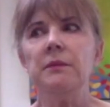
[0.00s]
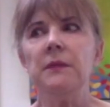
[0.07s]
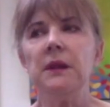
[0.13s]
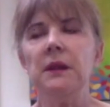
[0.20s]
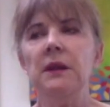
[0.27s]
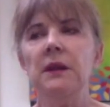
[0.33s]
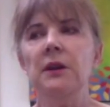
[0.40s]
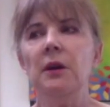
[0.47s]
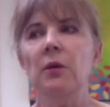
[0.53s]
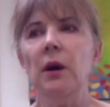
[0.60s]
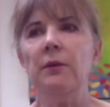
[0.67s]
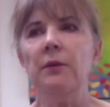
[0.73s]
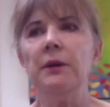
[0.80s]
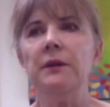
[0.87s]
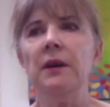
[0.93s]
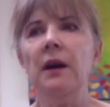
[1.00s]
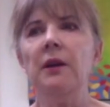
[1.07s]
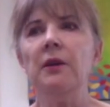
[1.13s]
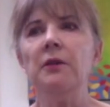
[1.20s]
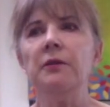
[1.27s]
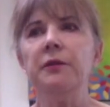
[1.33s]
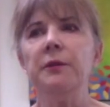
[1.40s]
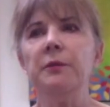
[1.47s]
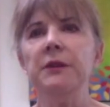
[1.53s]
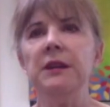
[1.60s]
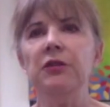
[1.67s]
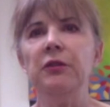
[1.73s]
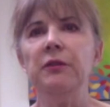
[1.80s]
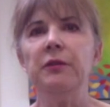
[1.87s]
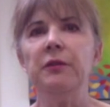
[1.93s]
you know, I retired from
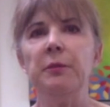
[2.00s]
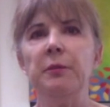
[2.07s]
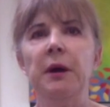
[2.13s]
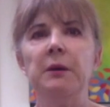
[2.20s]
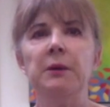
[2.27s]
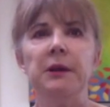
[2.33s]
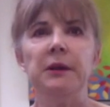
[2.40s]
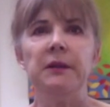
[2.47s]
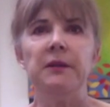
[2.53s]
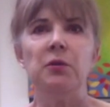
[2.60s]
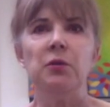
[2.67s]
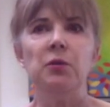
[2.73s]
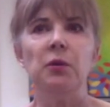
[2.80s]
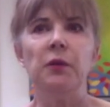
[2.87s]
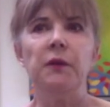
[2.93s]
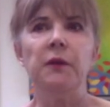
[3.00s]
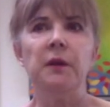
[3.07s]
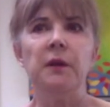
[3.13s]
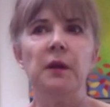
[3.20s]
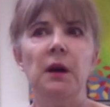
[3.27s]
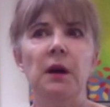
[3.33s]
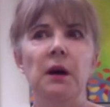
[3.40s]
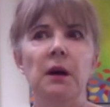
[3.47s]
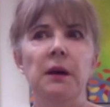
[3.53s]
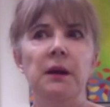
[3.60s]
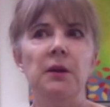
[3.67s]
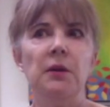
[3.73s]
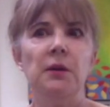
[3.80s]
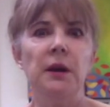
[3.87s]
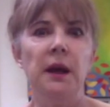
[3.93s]
teaching for the public schools a
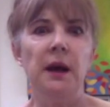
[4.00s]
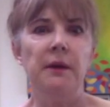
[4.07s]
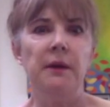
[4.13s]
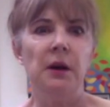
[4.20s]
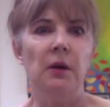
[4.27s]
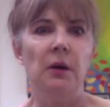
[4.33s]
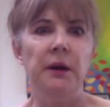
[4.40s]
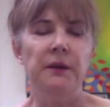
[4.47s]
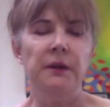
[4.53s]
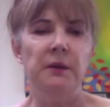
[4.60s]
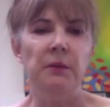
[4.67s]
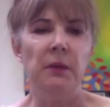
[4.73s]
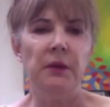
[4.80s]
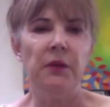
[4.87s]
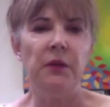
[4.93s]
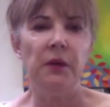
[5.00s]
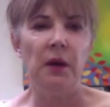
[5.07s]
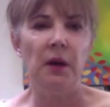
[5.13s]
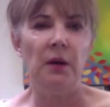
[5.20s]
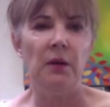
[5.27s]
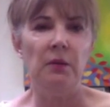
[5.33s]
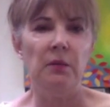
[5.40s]
year and a half ago, 18 months ago.